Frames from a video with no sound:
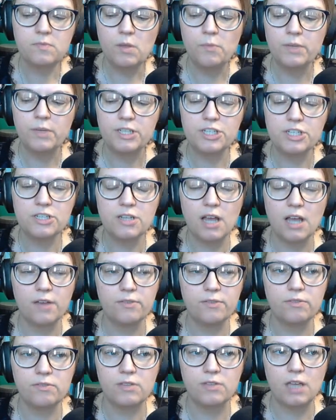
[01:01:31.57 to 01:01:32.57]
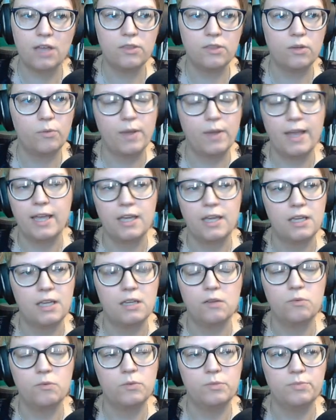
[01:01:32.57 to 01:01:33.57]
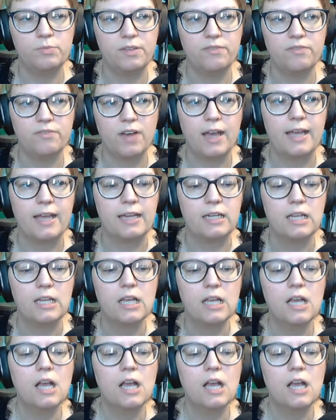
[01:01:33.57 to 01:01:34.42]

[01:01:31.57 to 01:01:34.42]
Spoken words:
which down the way would be fine.